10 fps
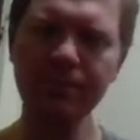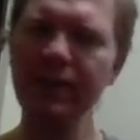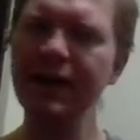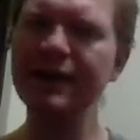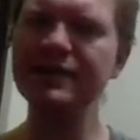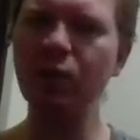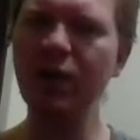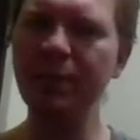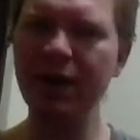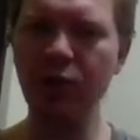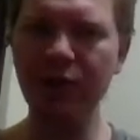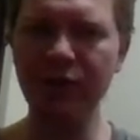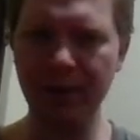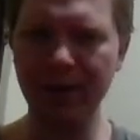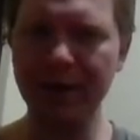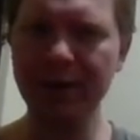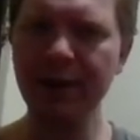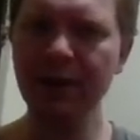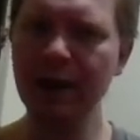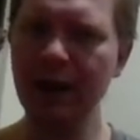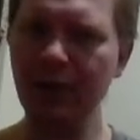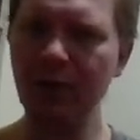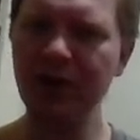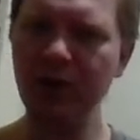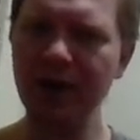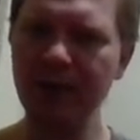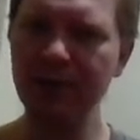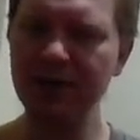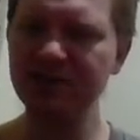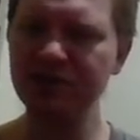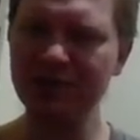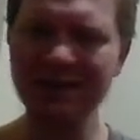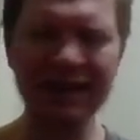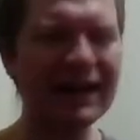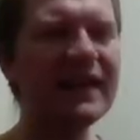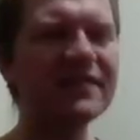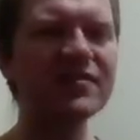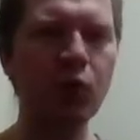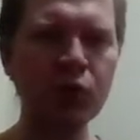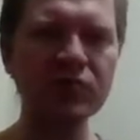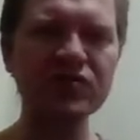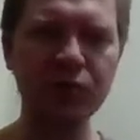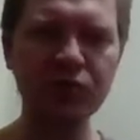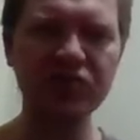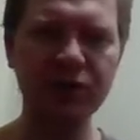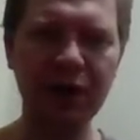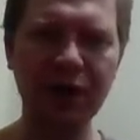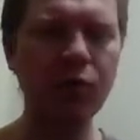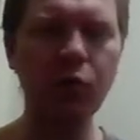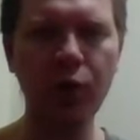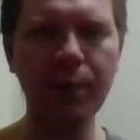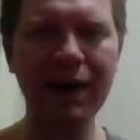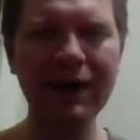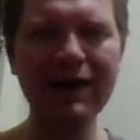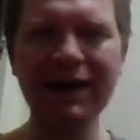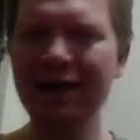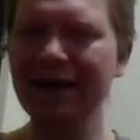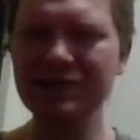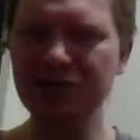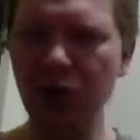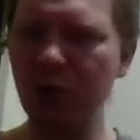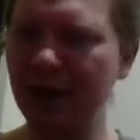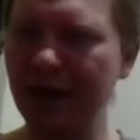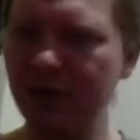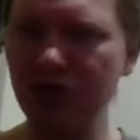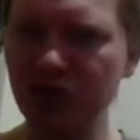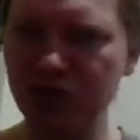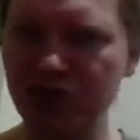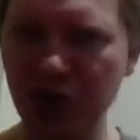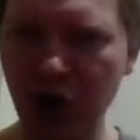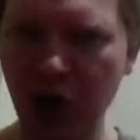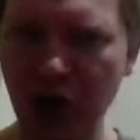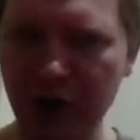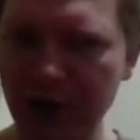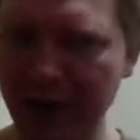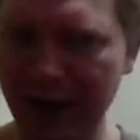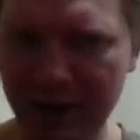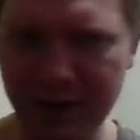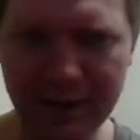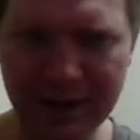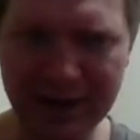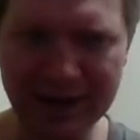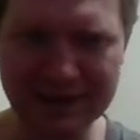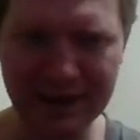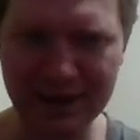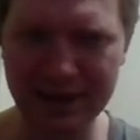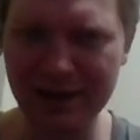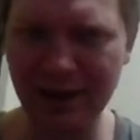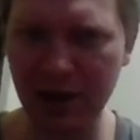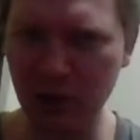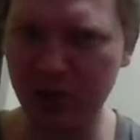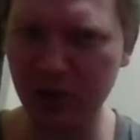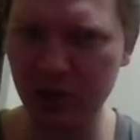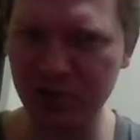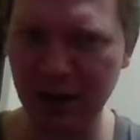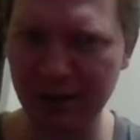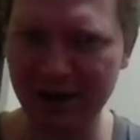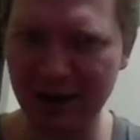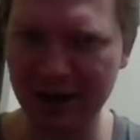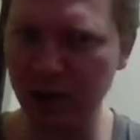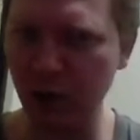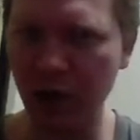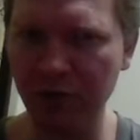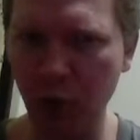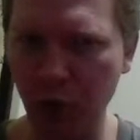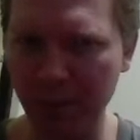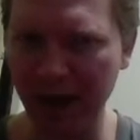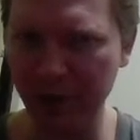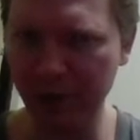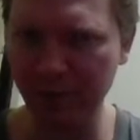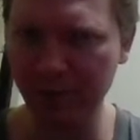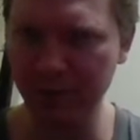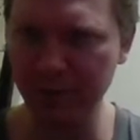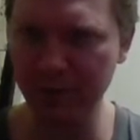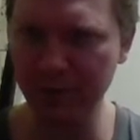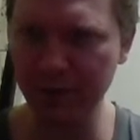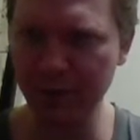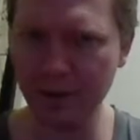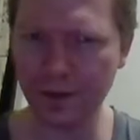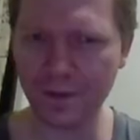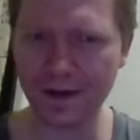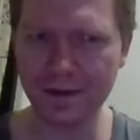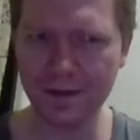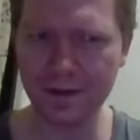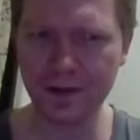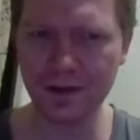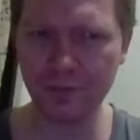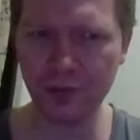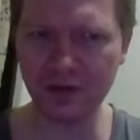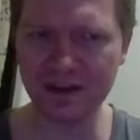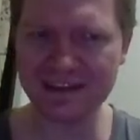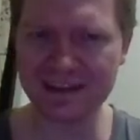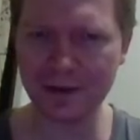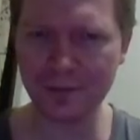it's 1 mana 1/3. Honorable kill, gain +2 attack. That's a worse version of like a Warbot. So again, 2-star card. Like it's not, the honorable kill is probably not going to go off or matter. All right, move this down.